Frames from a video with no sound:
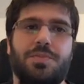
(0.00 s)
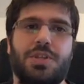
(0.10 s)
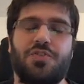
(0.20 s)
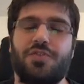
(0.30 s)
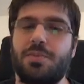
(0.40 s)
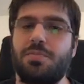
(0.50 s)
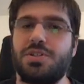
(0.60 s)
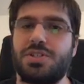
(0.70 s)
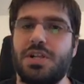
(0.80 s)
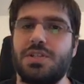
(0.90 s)
transferable
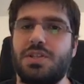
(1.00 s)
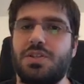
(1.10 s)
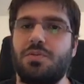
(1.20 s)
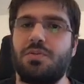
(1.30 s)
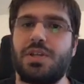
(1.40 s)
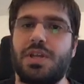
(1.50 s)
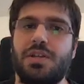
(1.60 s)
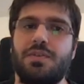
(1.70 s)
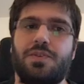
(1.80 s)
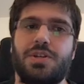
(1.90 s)
skills that you will
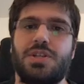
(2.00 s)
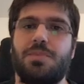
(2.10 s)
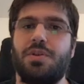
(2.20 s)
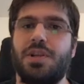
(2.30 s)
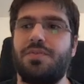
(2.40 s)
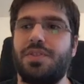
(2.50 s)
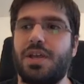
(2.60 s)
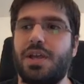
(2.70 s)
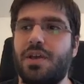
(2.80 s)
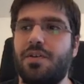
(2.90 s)
gain. For example, if they
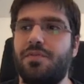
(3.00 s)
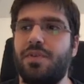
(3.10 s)
have